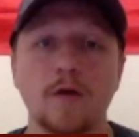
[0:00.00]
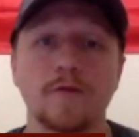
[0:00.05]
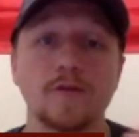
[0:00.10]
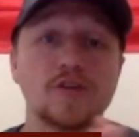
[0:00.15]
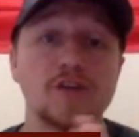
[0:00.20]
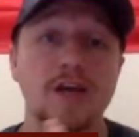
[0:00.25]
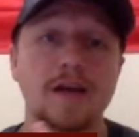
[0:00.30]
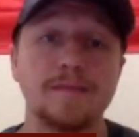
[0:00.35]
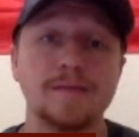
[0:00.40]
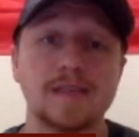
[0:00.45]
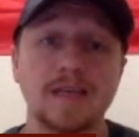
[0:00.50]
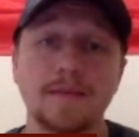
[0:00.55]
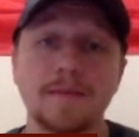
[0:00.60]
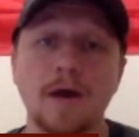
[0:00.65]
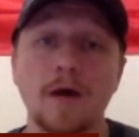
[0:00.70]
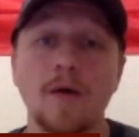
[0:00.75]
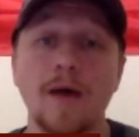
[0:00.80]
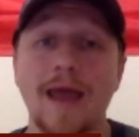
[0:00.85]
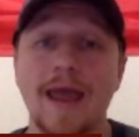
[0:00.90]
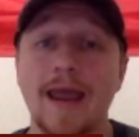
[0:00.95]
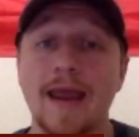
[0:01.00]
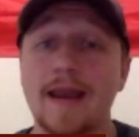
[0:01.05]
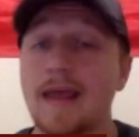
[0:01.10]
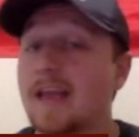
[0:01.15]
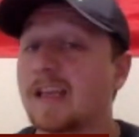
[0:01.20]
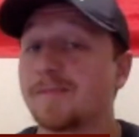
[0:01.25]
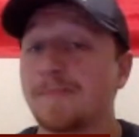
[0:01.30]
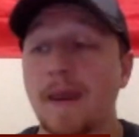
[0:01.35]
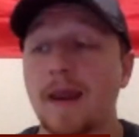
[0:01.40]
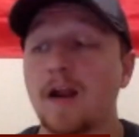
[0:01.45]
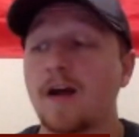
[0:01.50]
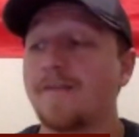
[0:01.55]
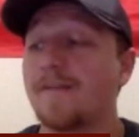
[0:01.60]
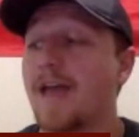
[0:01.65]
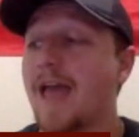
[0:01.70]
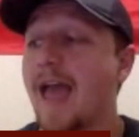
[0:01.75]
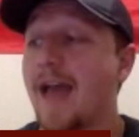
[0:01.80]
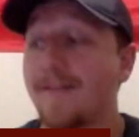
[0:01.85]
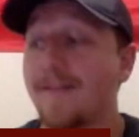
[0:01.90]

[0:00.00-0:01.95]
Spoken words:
over Jacob Zemo, and it's paid off